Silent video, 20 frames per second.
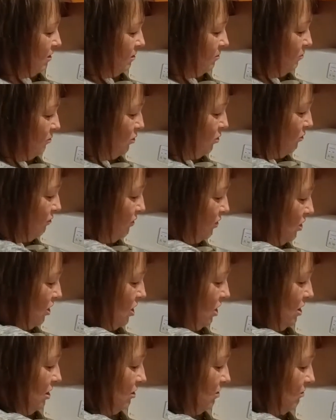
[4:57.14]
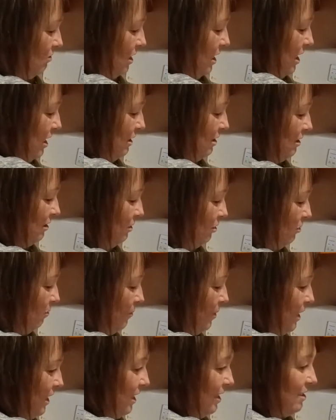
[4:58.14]
move the cheese around a little
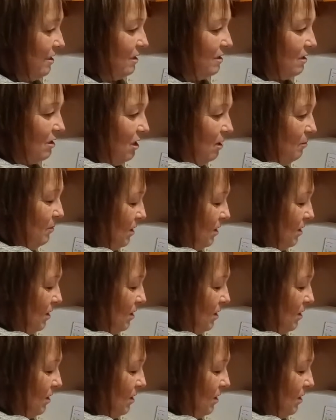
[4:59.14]
bit. It does come